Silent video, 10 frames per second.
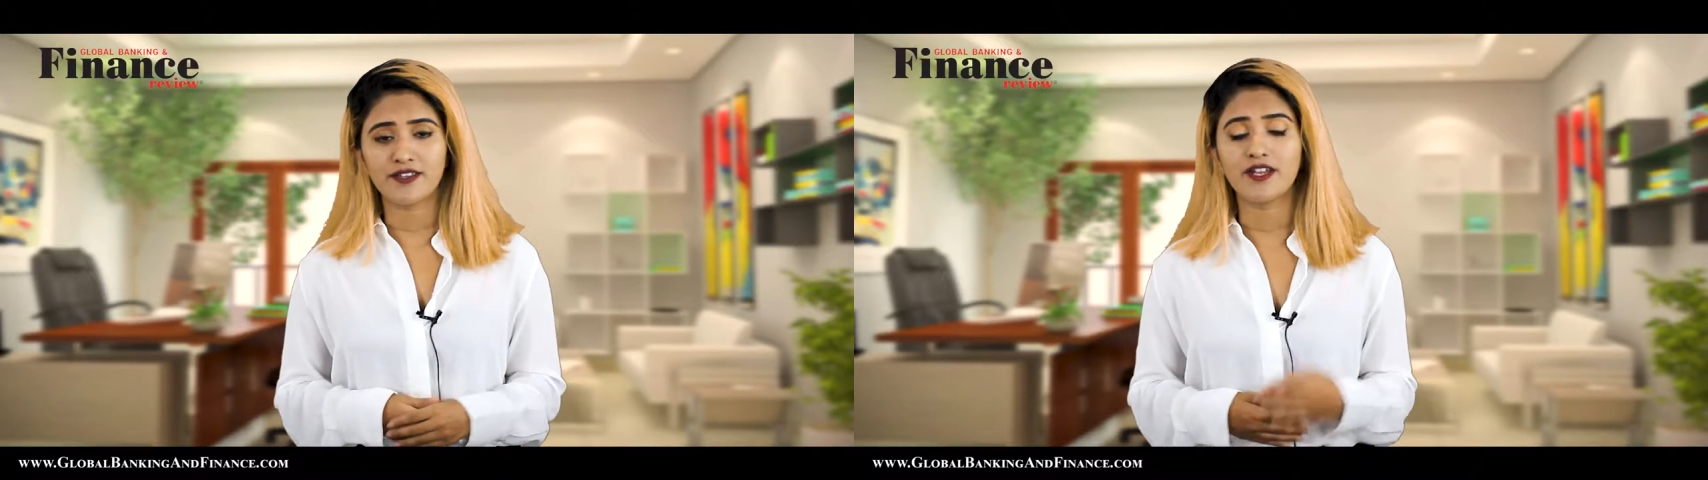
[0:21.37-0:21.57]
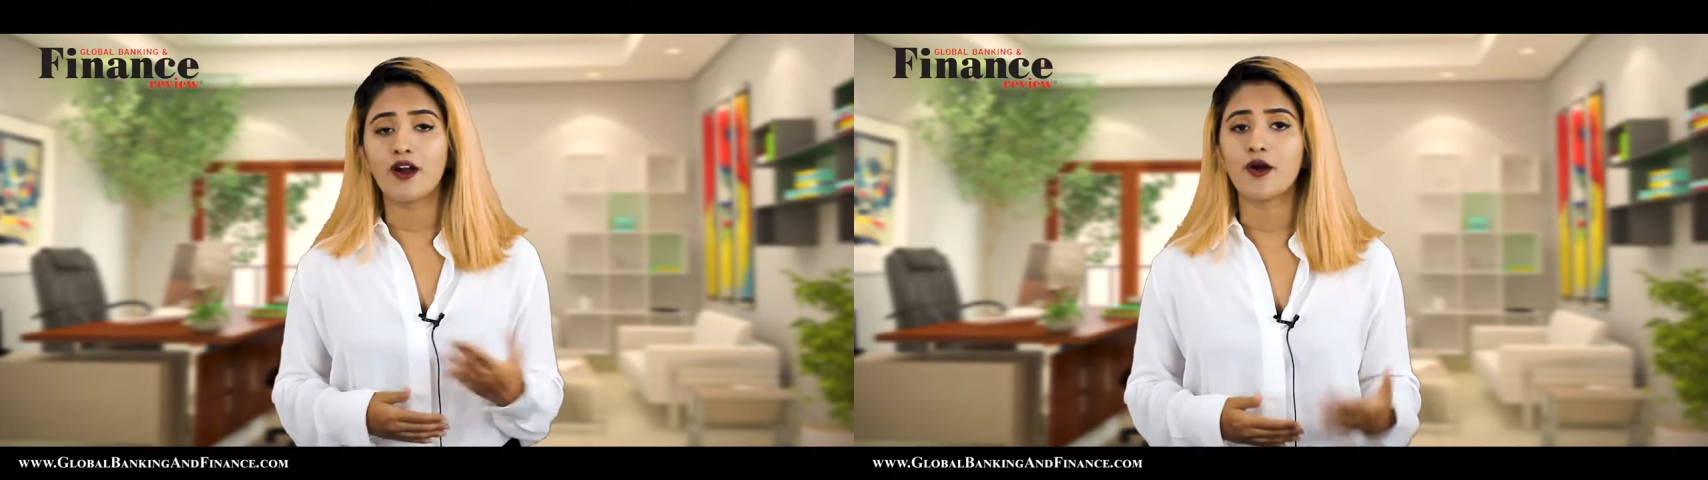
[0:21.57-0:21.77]

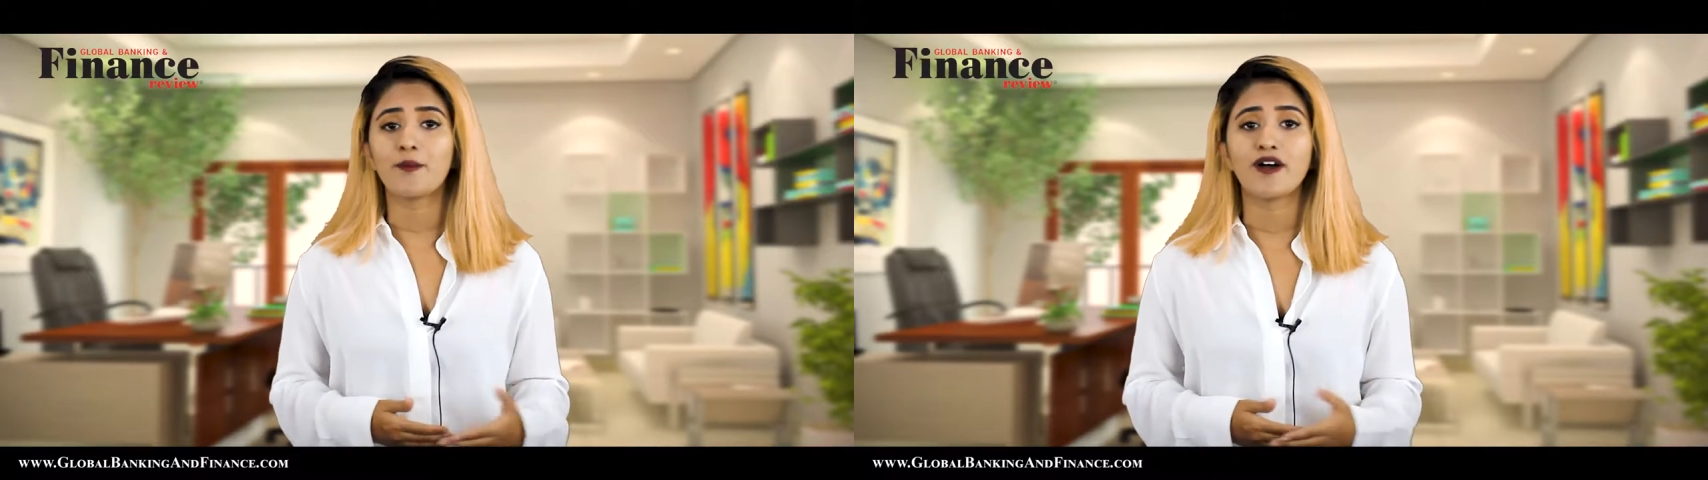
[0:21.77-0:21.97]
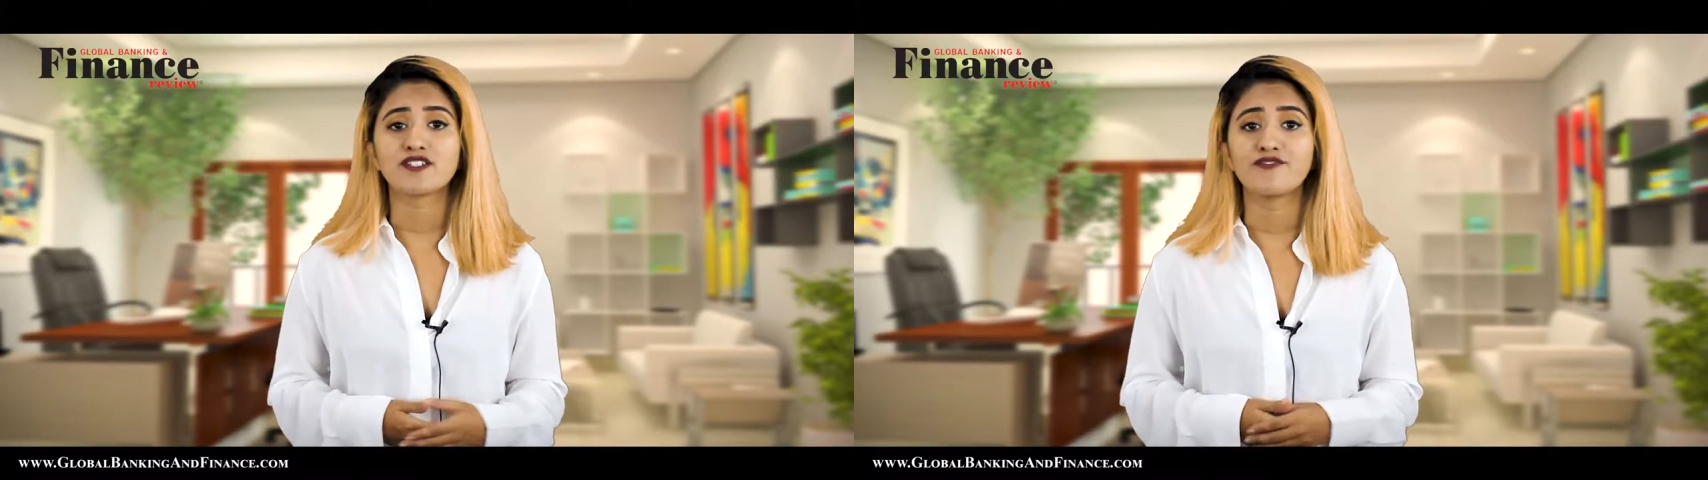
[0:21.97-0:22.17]
the
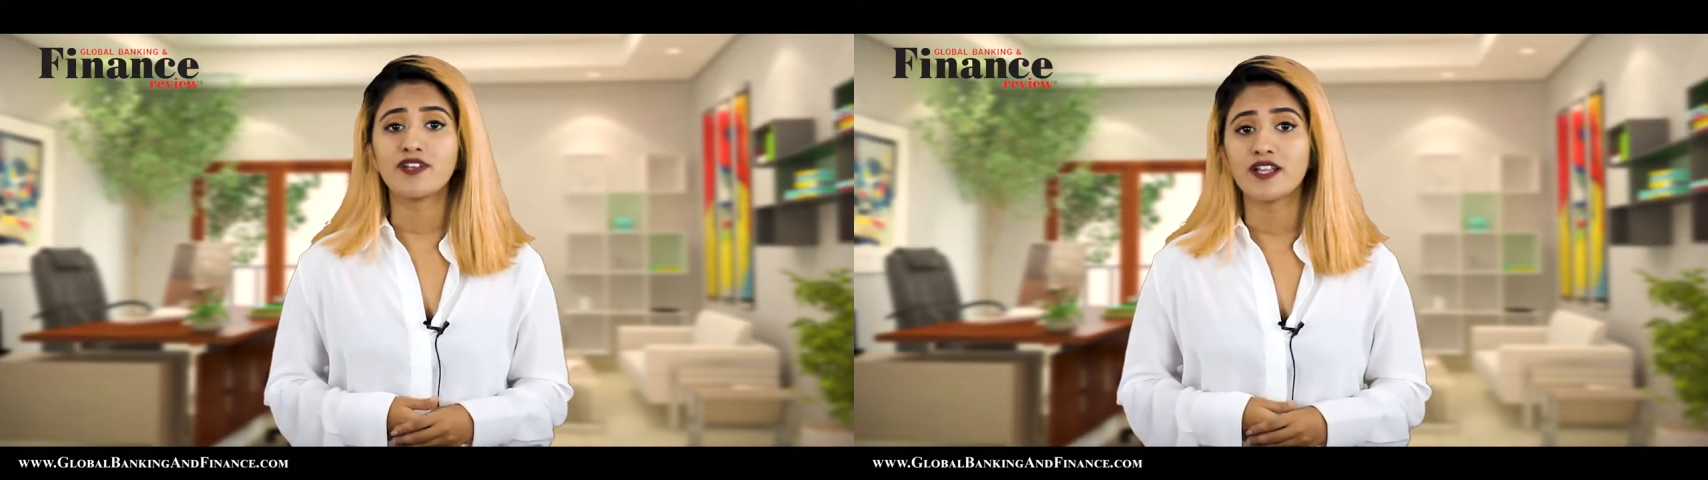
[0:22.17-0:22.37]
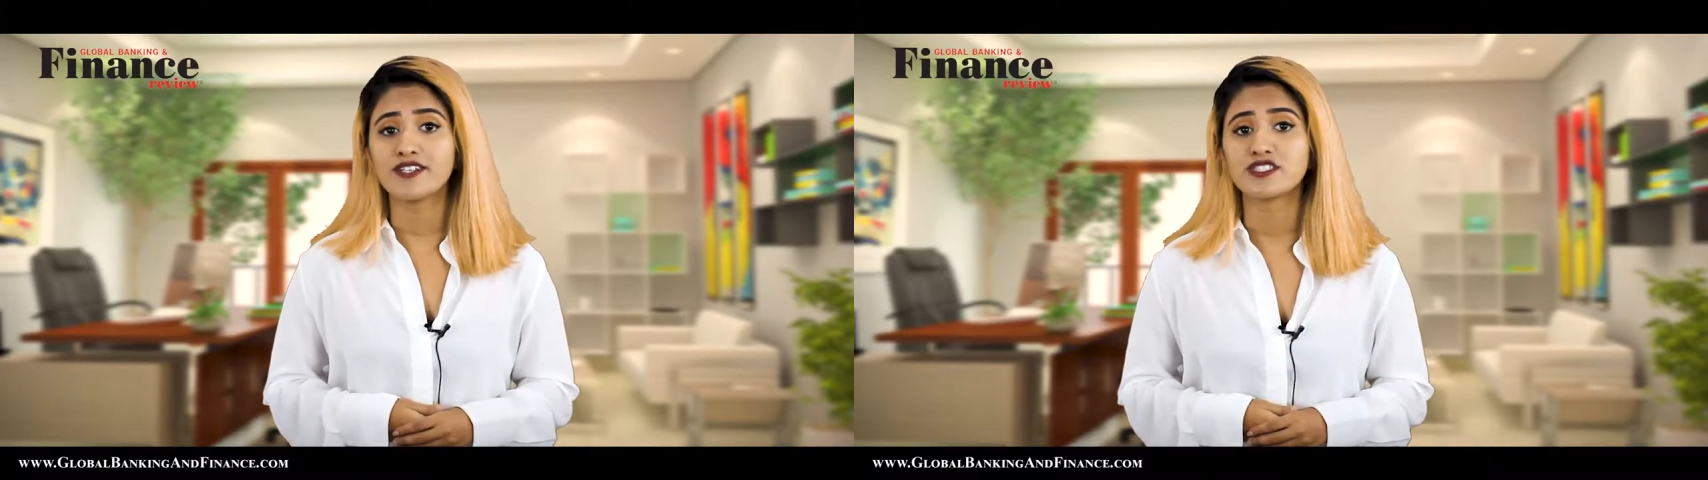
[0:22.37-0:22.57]
aromas of
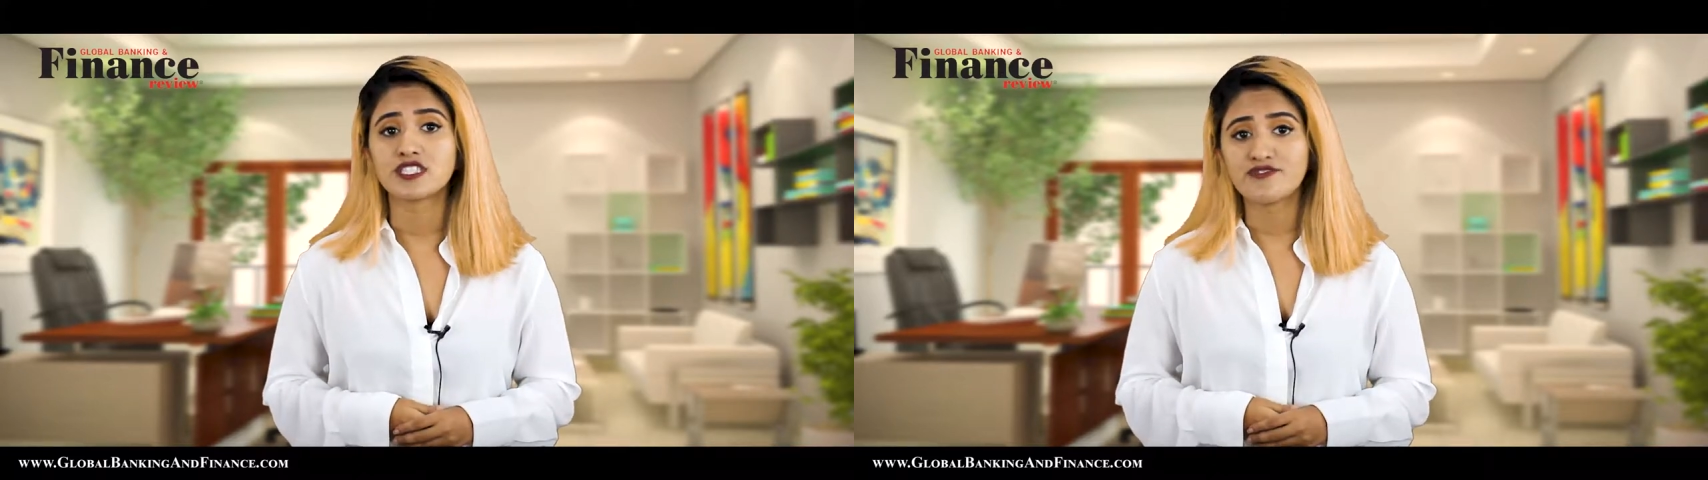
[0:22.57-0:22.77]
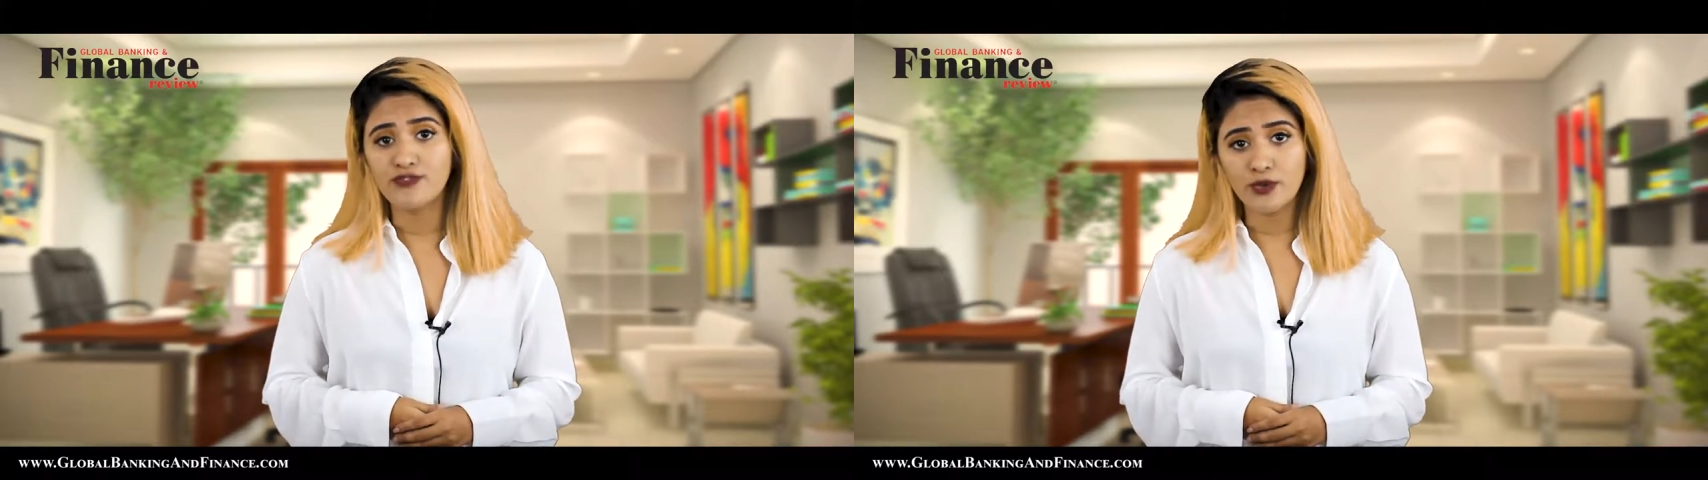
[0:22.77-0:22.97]

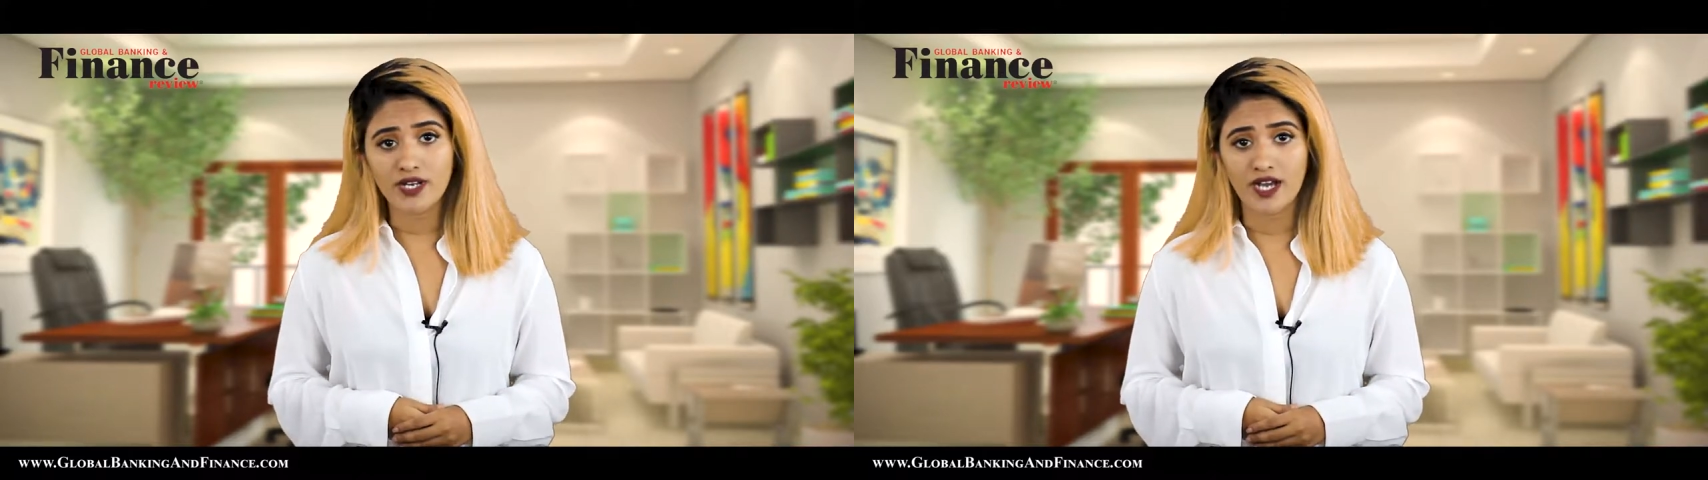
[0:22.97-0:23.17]
delicious food